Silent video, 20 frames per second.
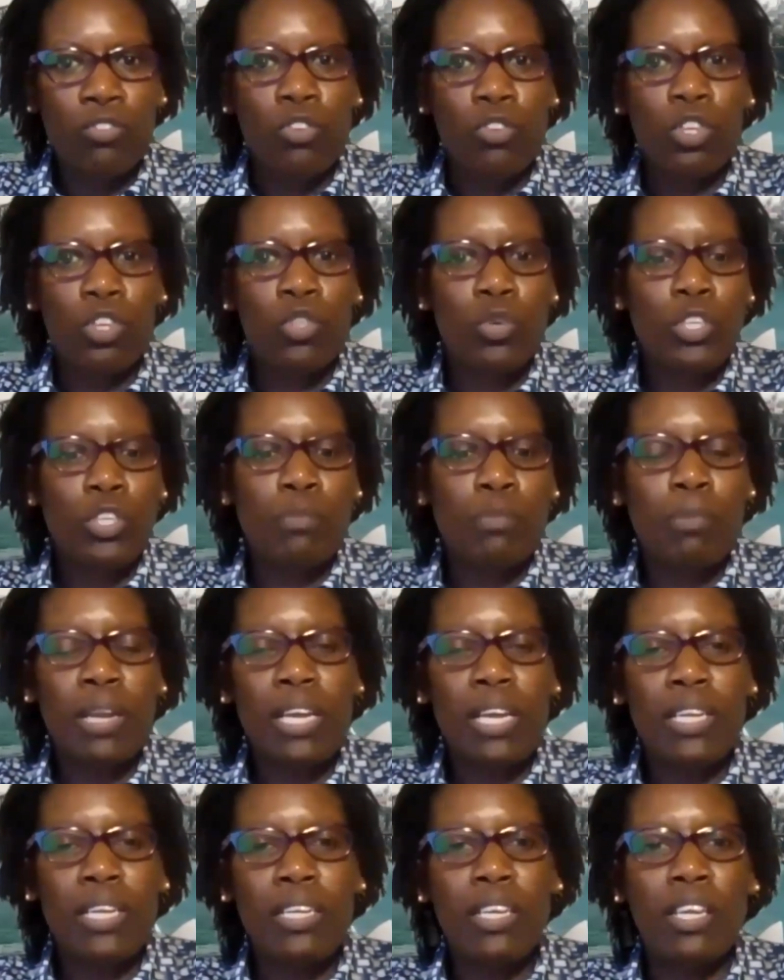You've got to
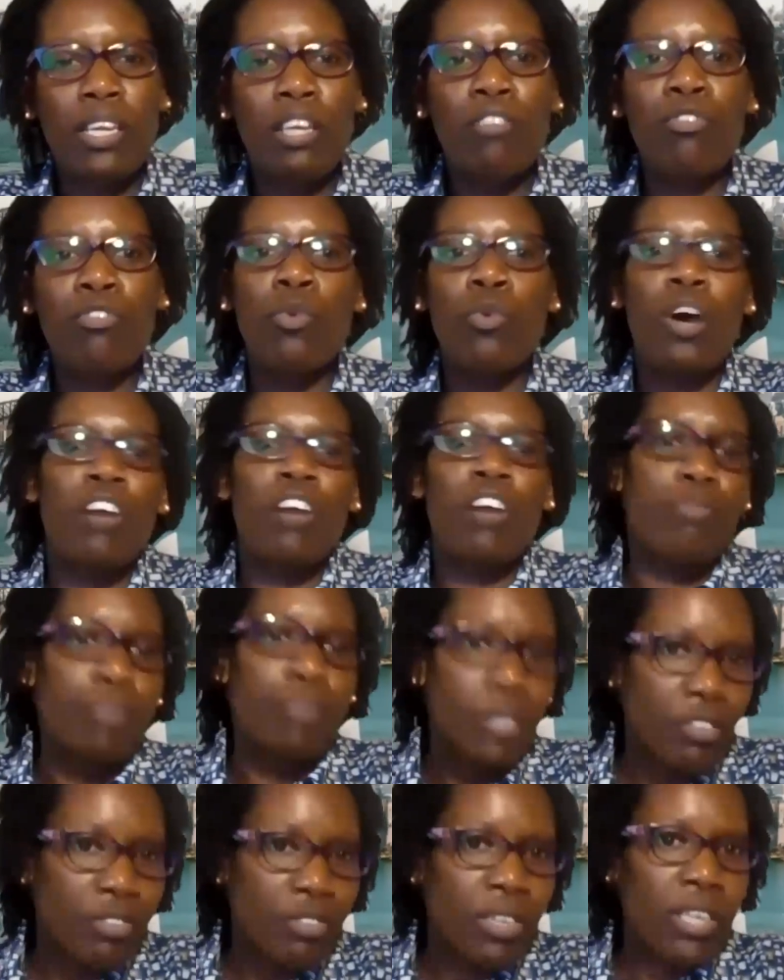explain if you
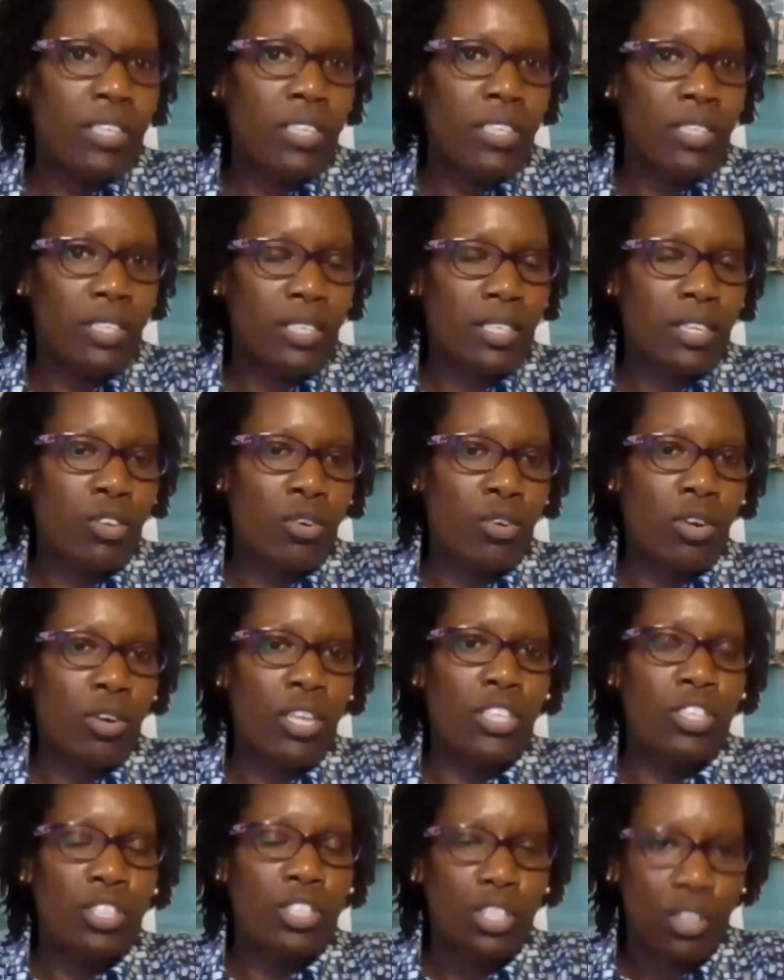have previous
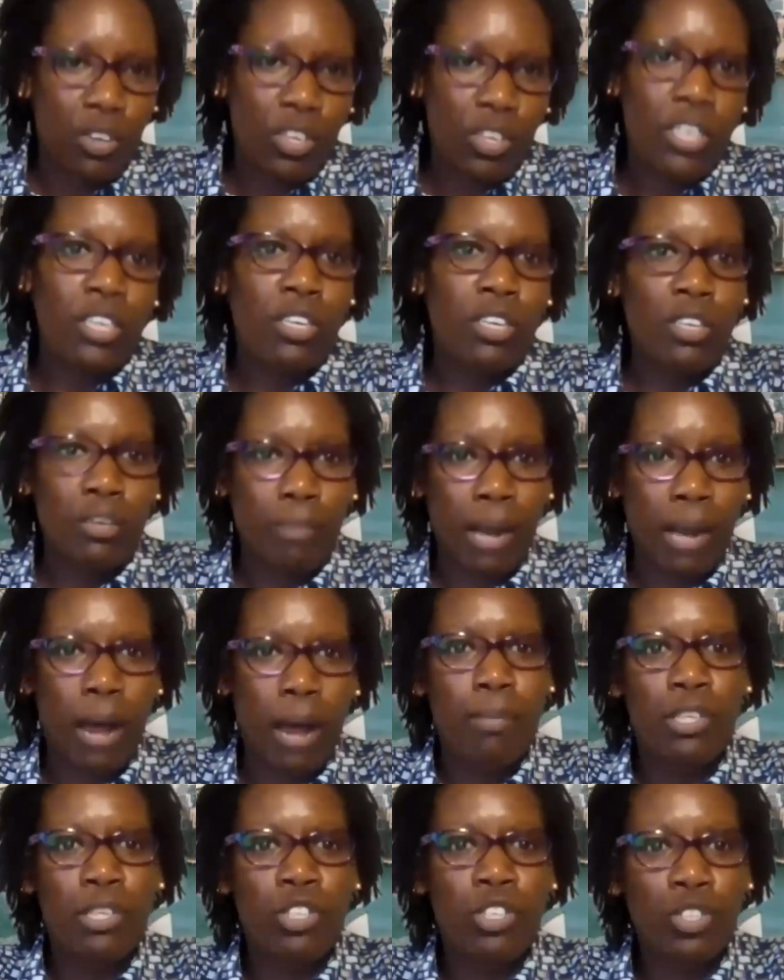knowledge in
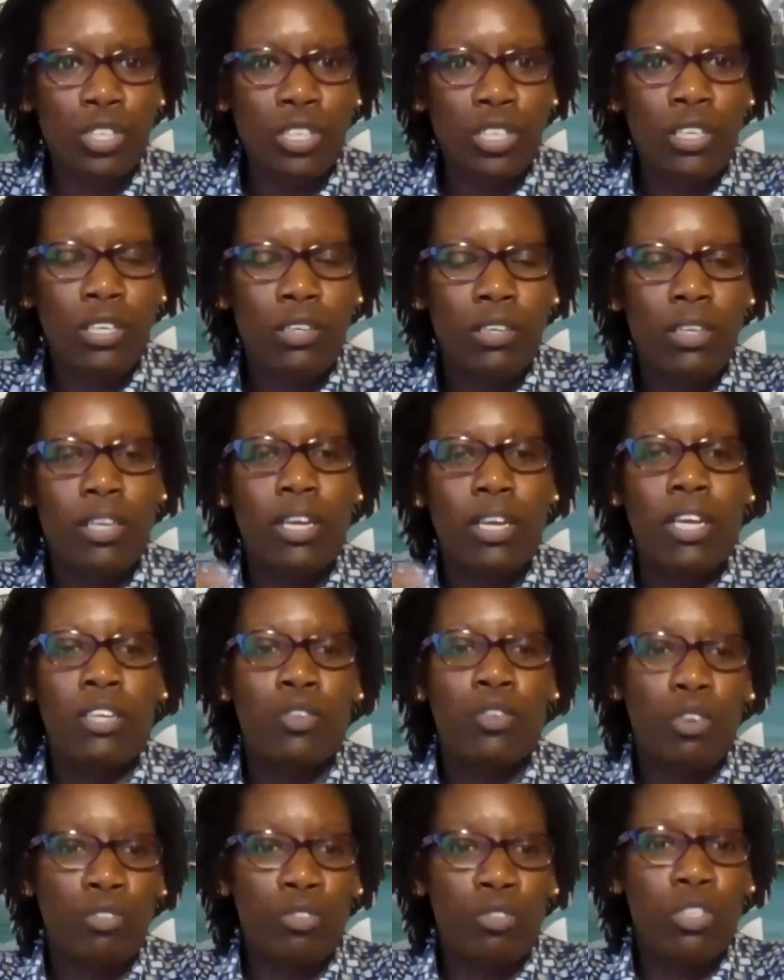carpentry
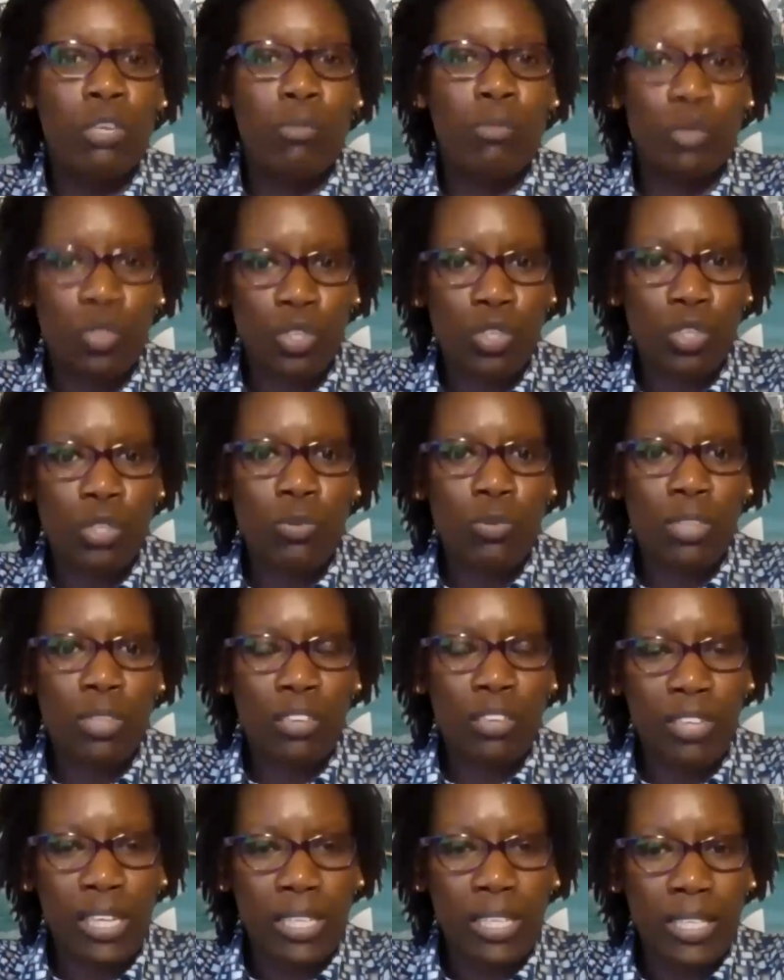and you have to demonstrate
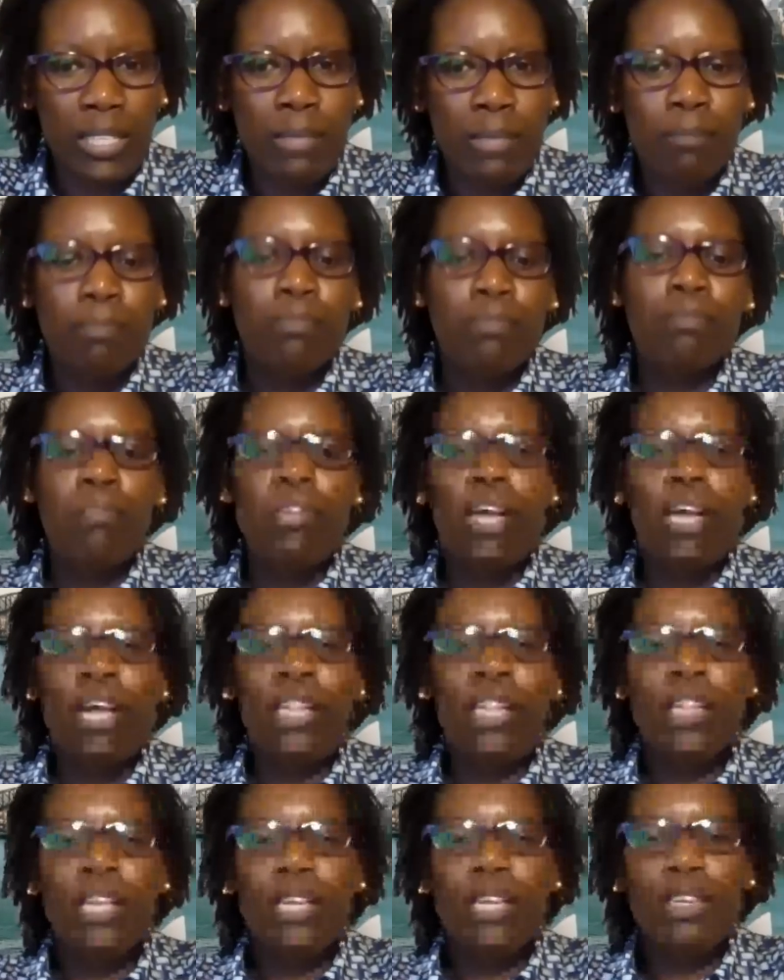with evidence.
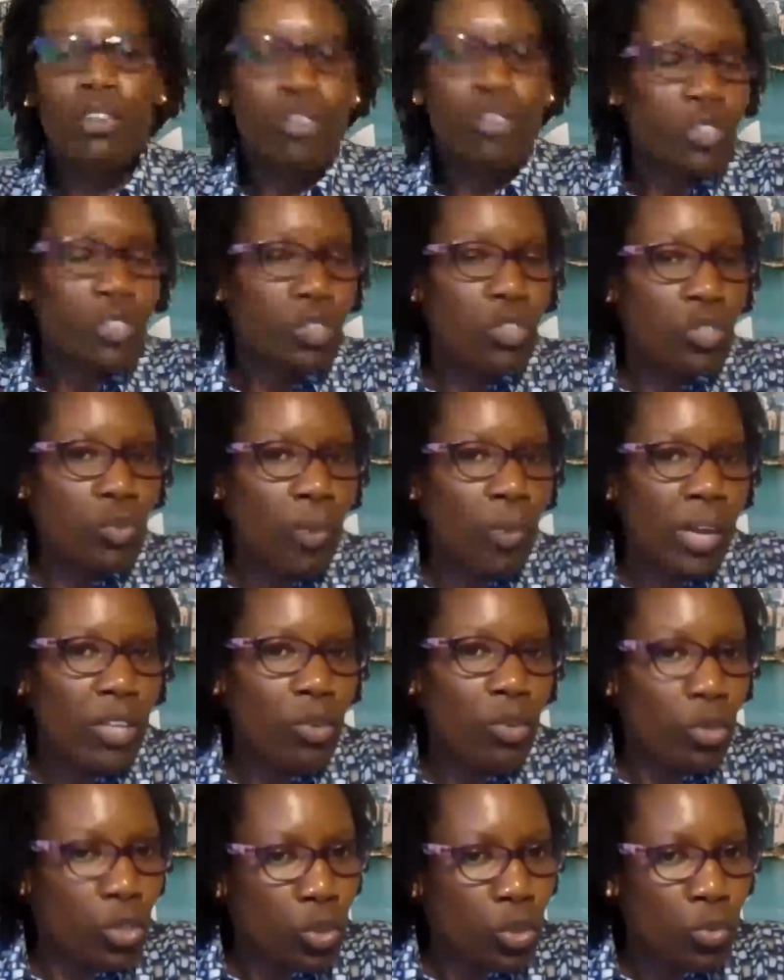And then reasons why
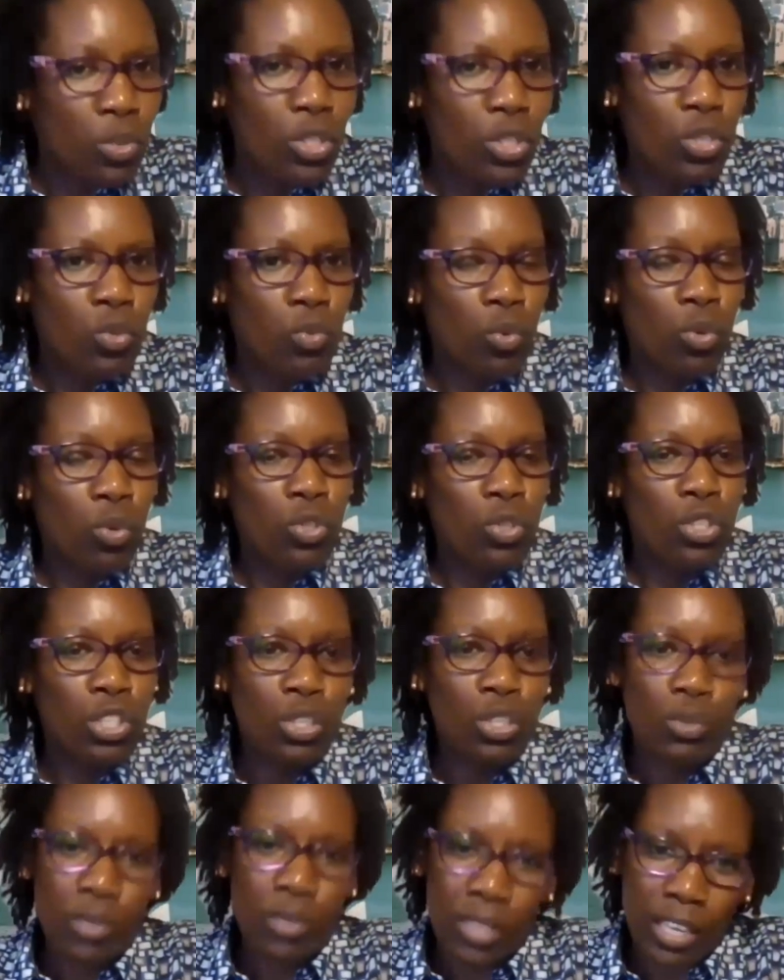you're choosing to
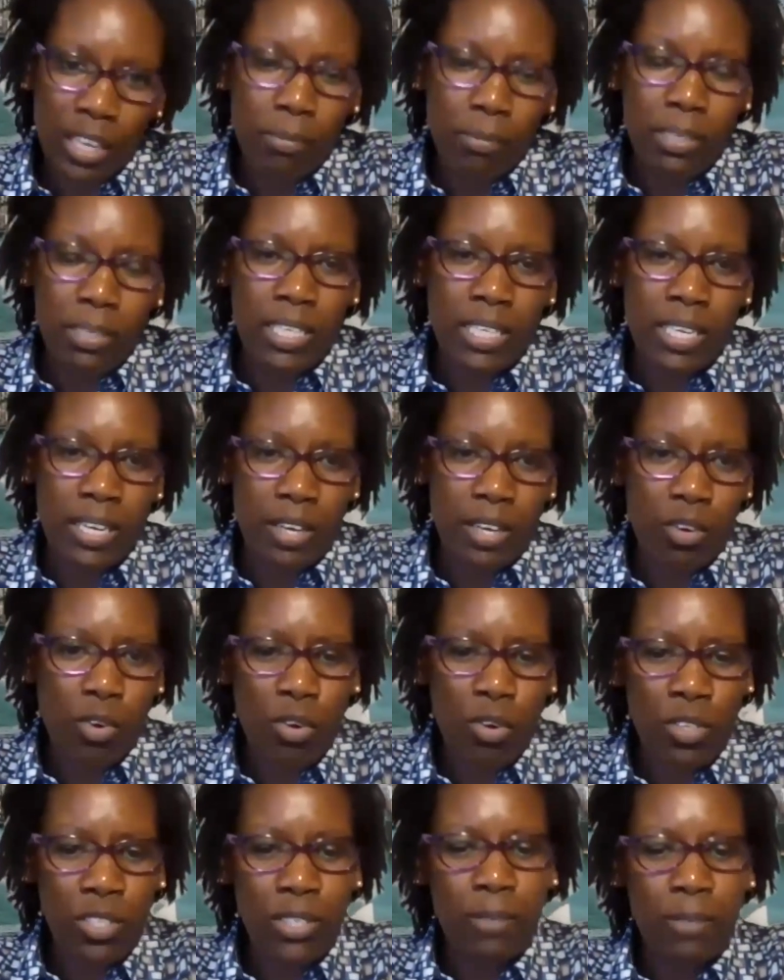continue with that particular
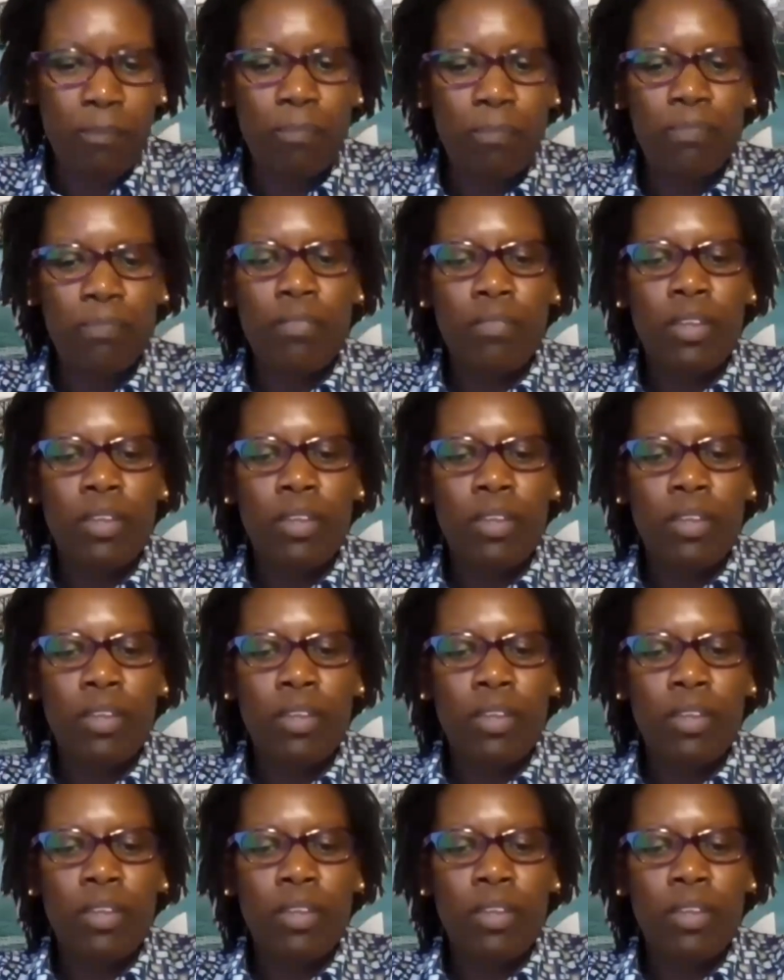course,